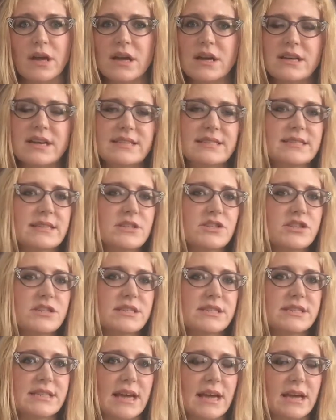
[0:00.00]
It's such a
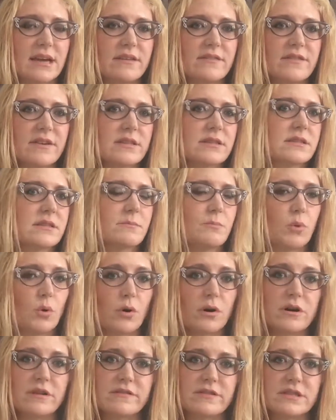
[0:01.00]
safe and
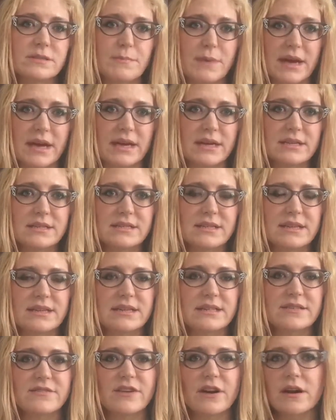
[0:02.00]
supportive space, and
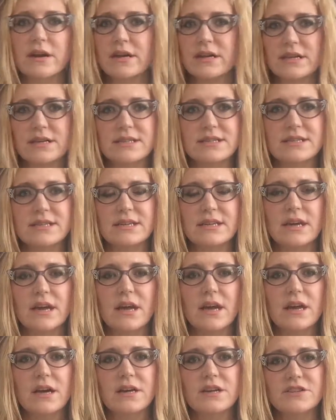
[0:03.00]
it's very easy
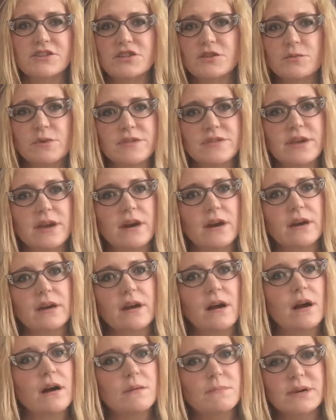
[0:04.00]
uh, to read there, and
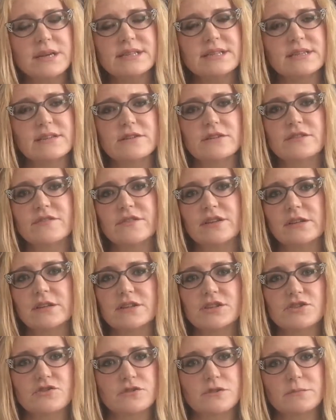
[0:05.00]
all my sitters feel
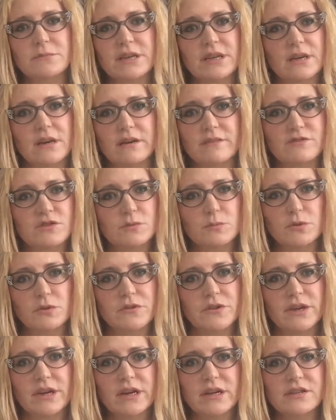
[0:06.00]
extremely comfortable
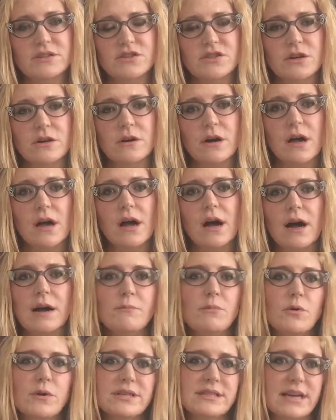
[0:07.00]
there. So I'm
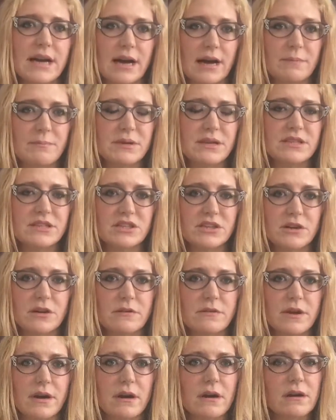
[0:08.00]
always happy to go
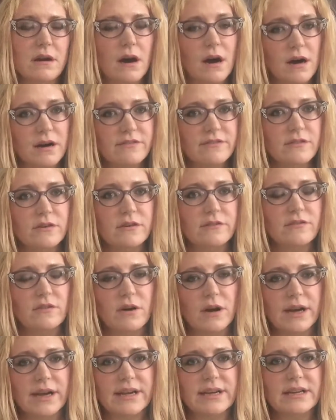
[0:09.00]
there and offer a
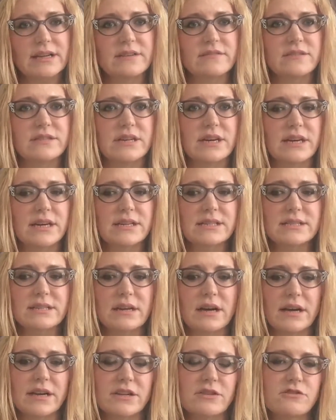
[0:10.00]
variety of decks, and
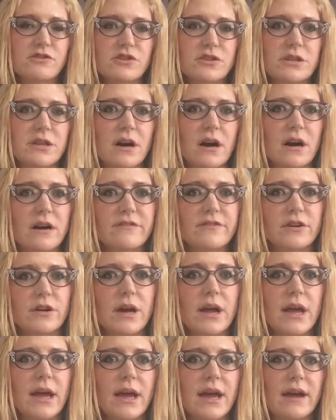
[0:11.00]
I usually offer
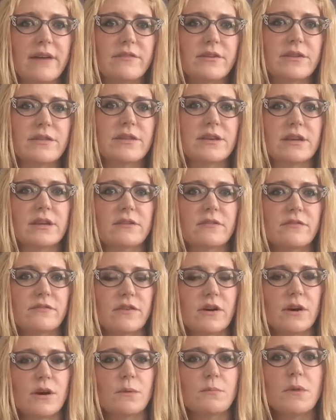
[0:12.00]
everything
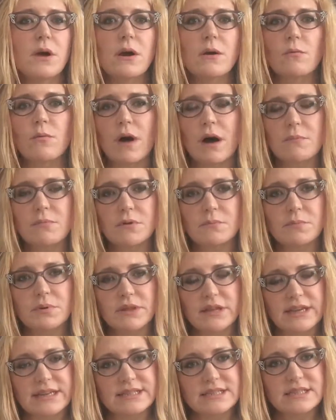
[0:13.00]
from Robert
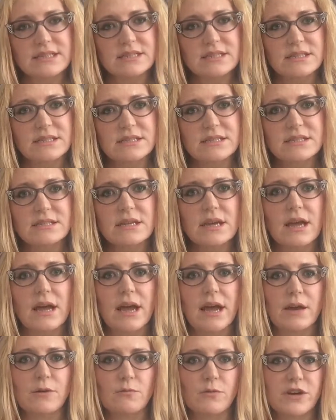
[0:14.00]
Place's
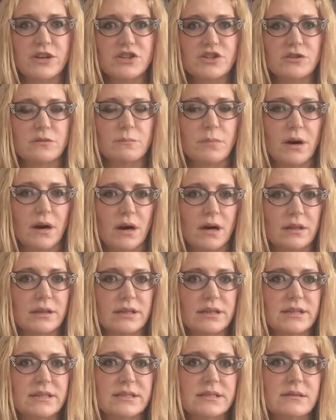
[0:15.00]
and Rachel
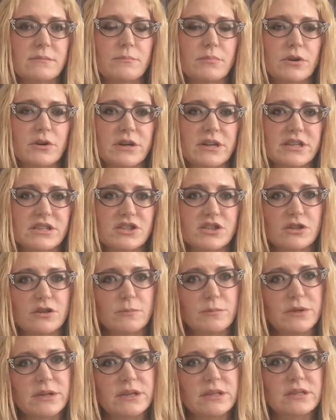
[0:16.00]
Pollack's Burning
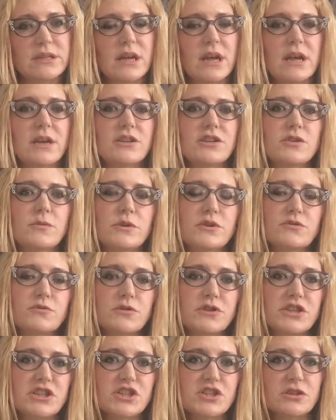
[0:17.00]
Serpent to a
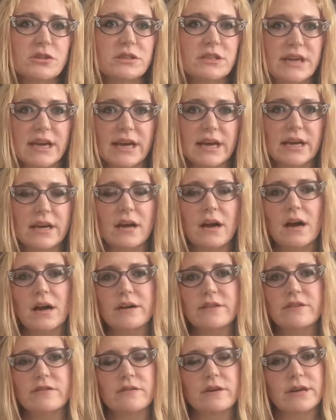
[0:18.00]
traditional deck,
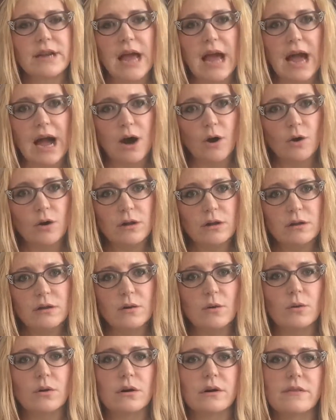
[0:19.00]
either an owl
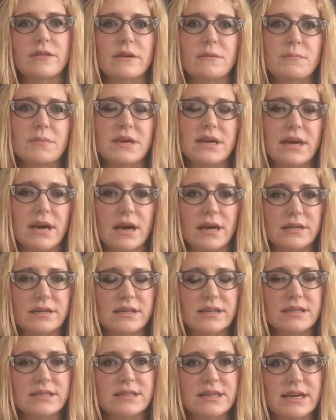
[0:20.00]
or the
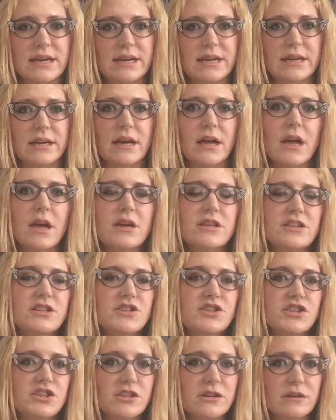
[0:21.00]
Piatnik deck, to
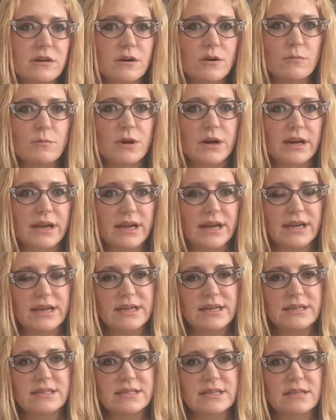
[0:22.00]
Ciro
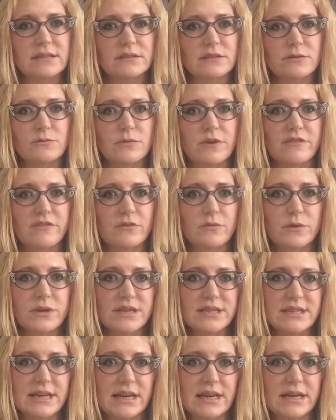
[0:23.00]
Marchetti's Gilded Reverie
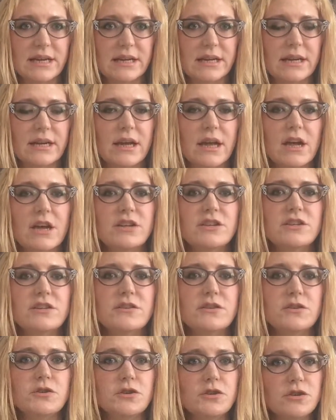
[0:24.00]
deck, to
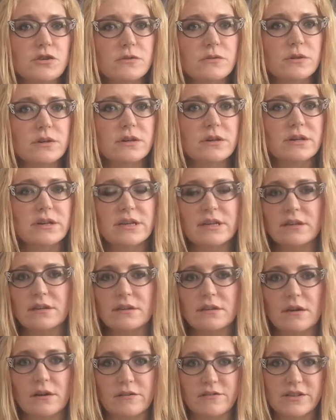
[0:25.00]
the newer Neil
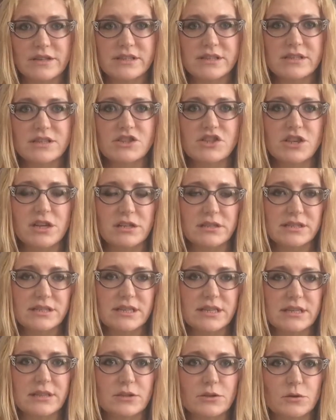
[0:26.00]
Lovell's,
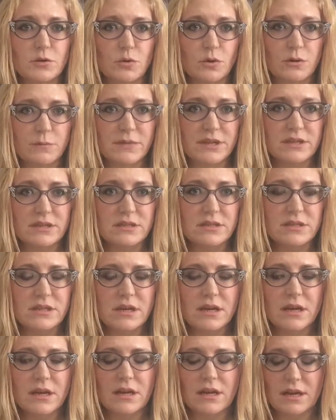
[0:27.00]
Chelsea Lenormand
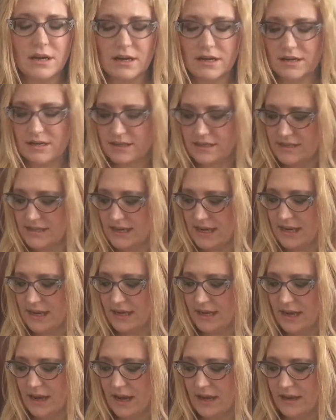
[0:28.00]
uh,
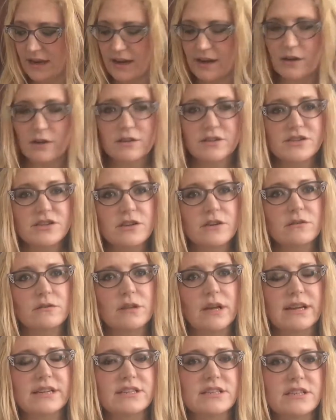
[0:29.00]
deck, and I also
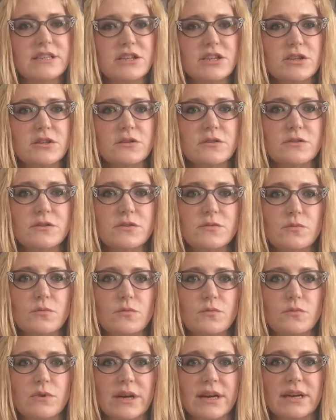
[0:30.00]
like to use
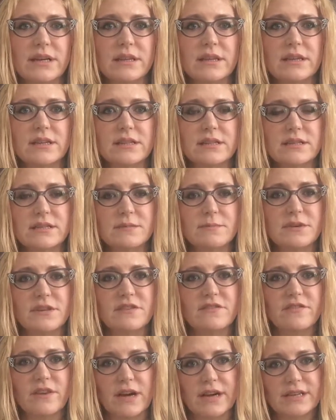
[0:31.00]
Regula Elizabeth
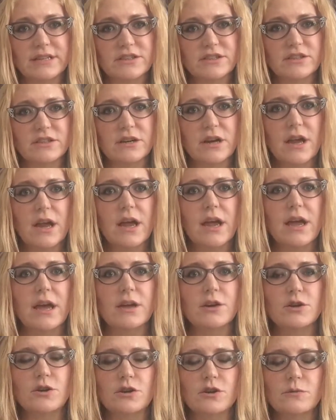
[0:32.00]
Fiechter
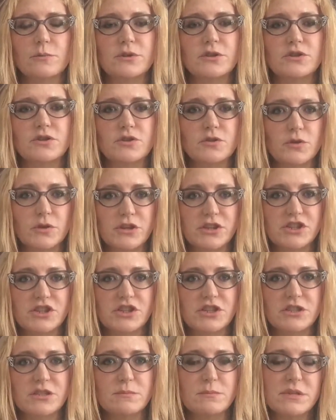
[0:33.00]
and Urban
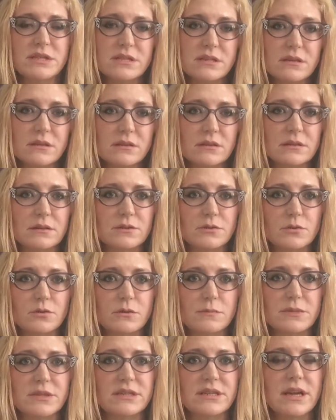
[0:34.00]
Trösch's Mystical
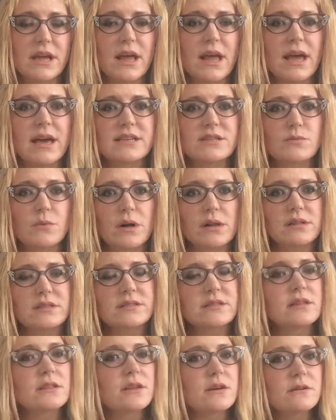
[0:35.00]
Lenormand, as well as
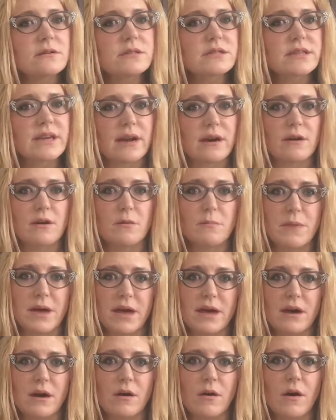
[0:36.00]
the Lo
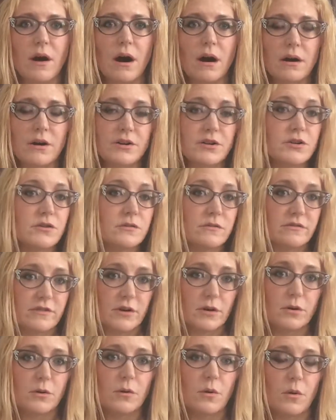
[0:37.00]
Scarabeo Art
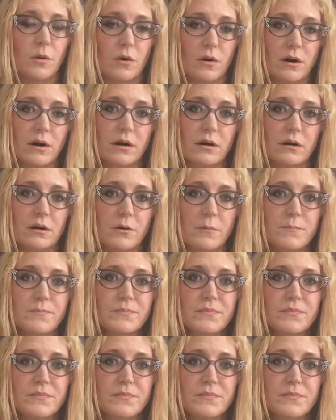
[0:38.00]
Nouveau Oracle.